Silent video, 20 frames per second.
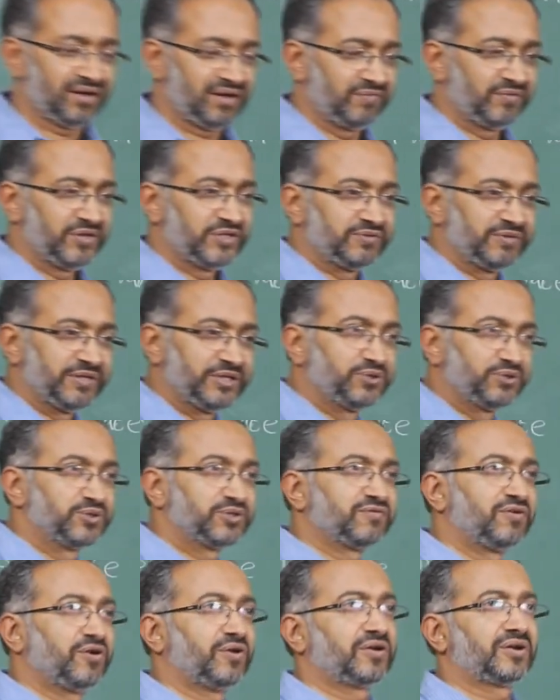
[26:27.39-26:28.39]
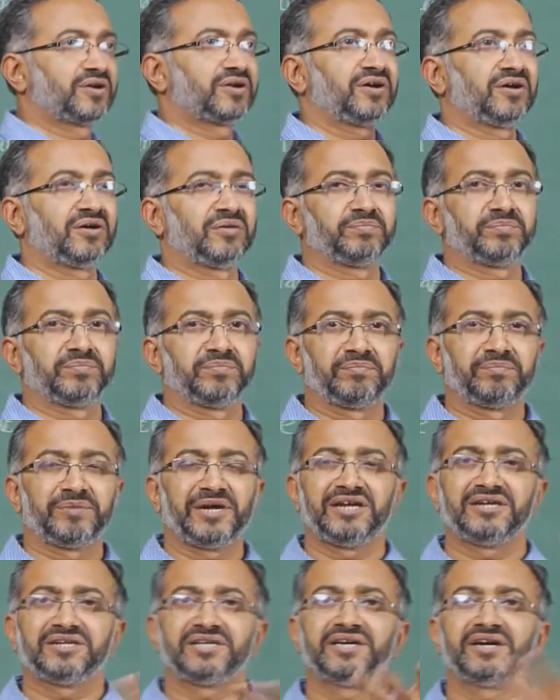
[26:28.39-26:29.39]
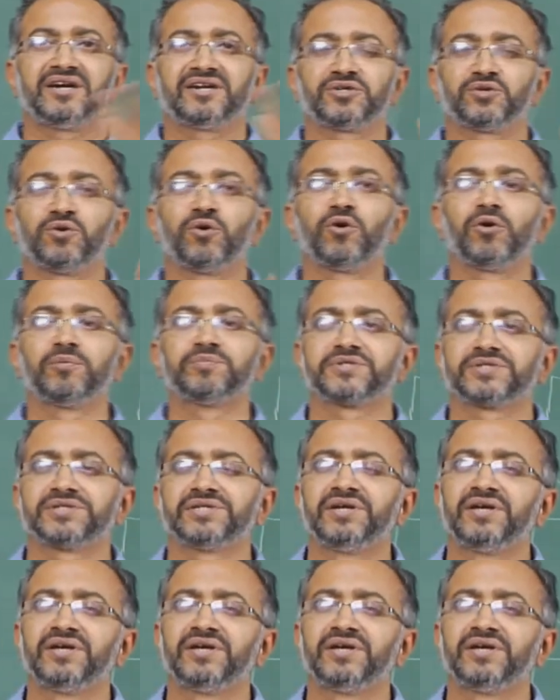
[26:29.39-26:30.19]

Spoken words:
which we use for painting at homes.